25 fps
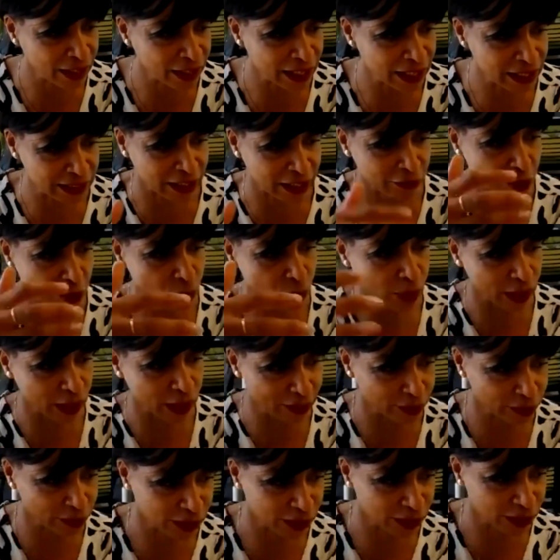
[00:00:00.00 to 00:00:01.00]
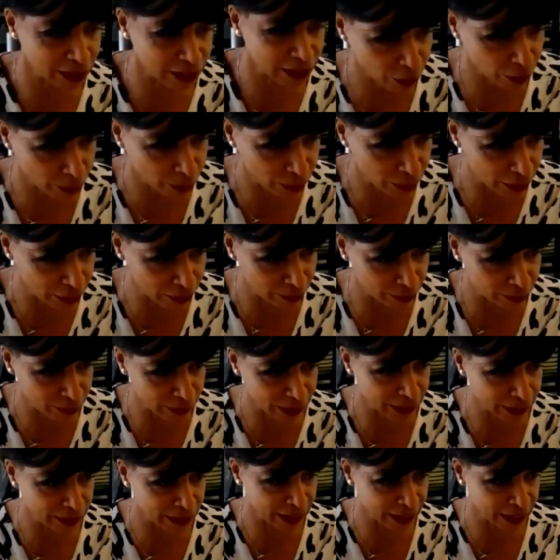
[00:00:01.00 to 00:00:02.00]
that it's everyone else's problem
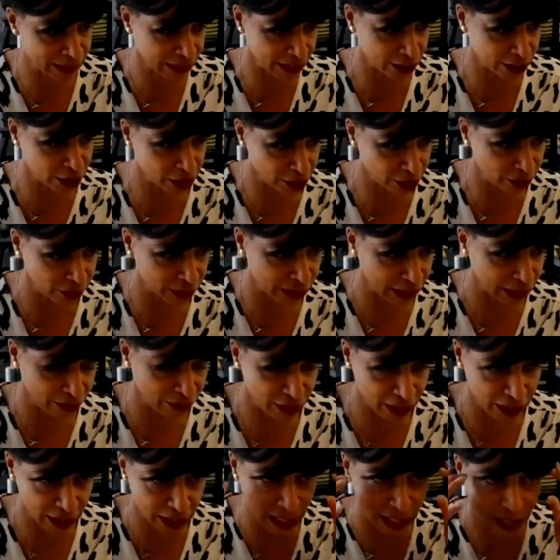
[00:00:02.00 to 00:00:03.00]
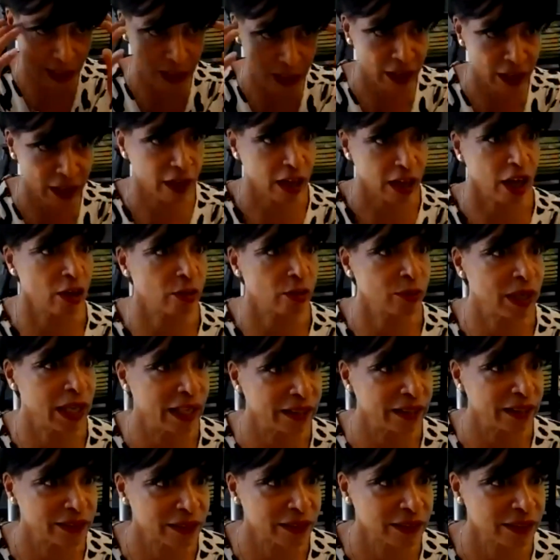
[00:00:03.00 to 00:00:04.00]
and there's issues and everything. Own
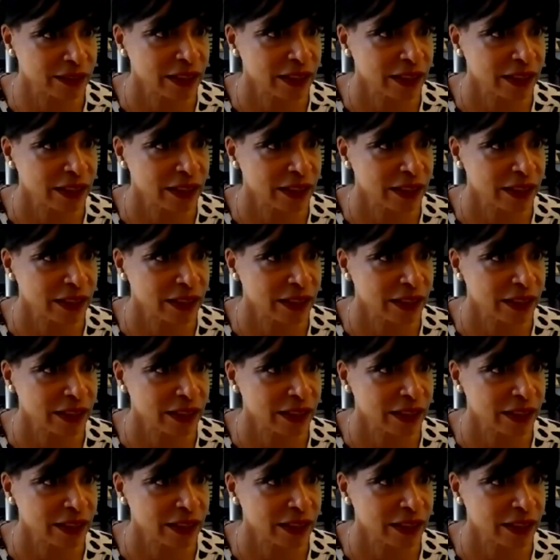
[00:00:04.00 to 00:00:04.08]
it.